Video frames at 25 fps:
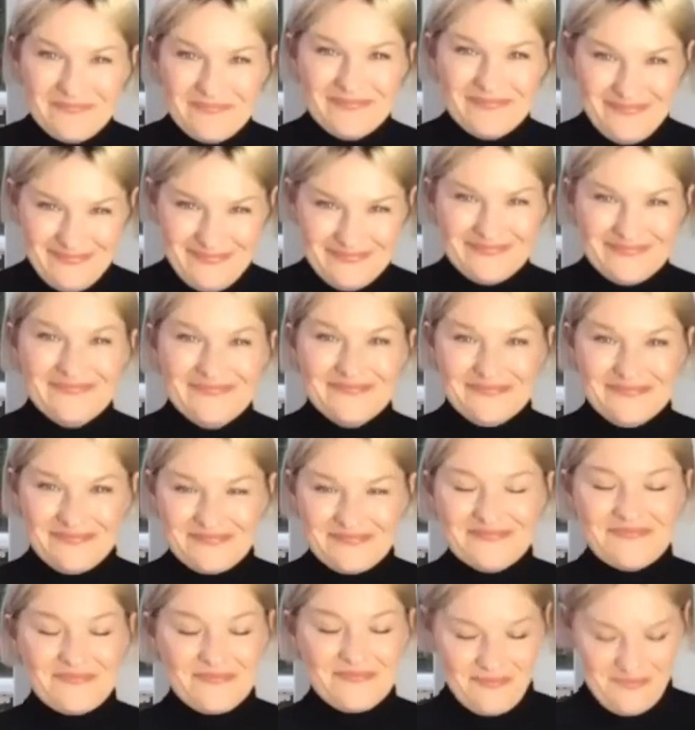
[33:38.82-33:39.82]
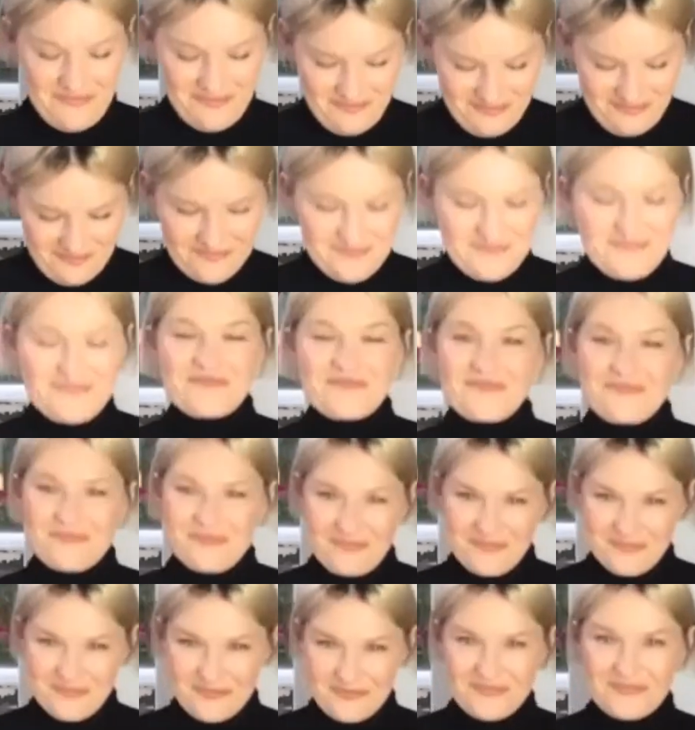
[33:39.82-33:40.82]
And I feel like you'll make those
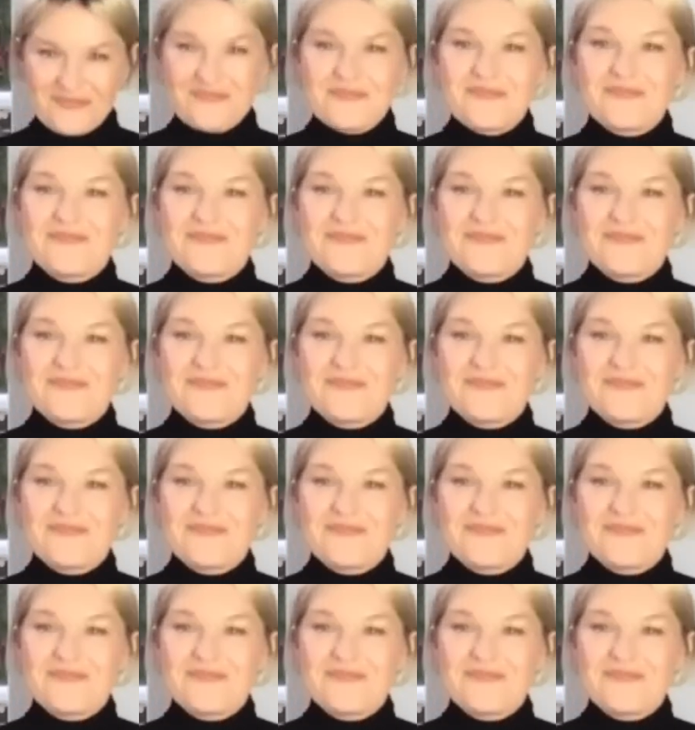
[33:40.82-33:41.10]
discoveries quite